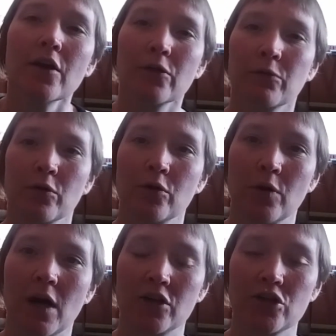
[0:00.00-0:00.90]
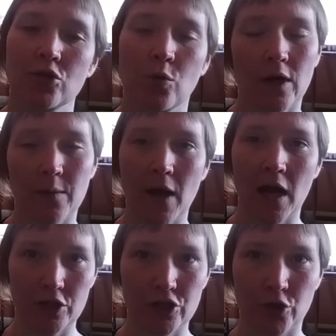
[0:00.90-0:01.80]
through a short
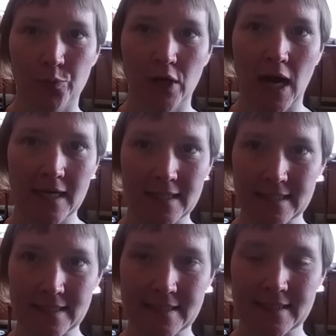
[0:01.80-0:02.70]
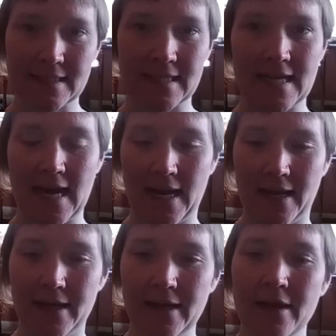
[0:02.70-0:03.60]
posture practice
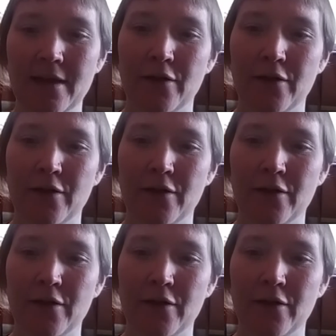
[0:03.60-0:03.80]
today,